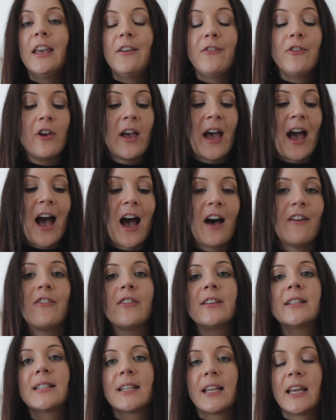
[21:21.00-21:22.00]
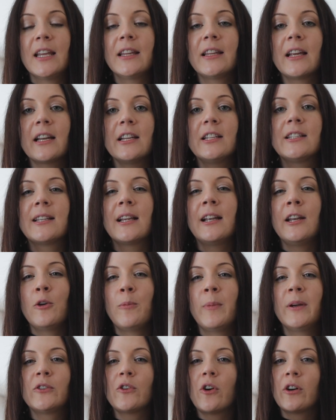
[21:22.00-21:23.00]
If you have skin that it's a little
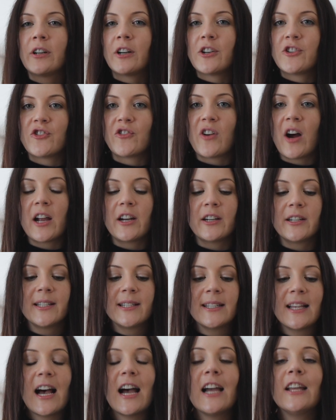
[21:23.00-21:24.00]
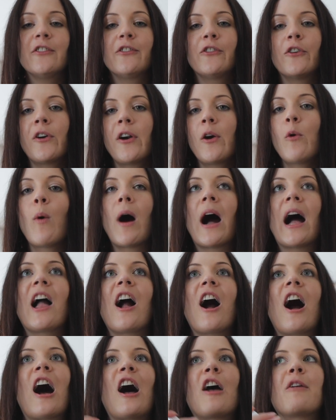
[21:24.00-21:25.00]
bit on a drier side, for a
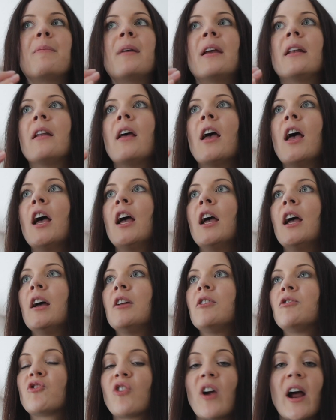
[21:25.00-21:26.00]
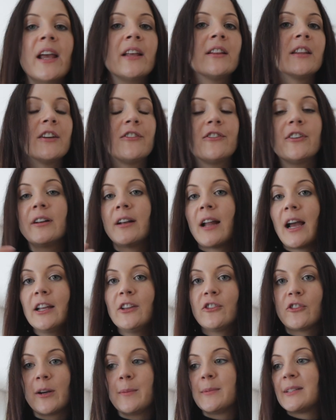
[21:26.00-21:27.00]
while I've been trying different
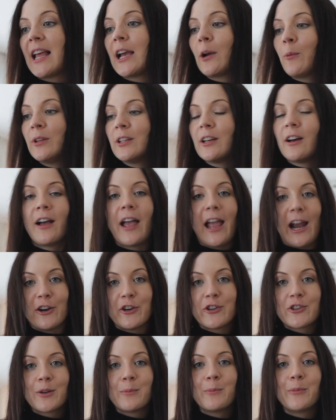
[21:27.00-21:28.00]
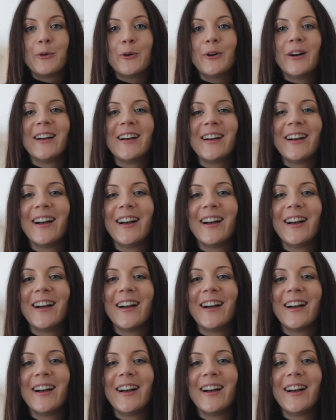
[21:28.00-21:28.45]
night creams, like with a hair shampoo.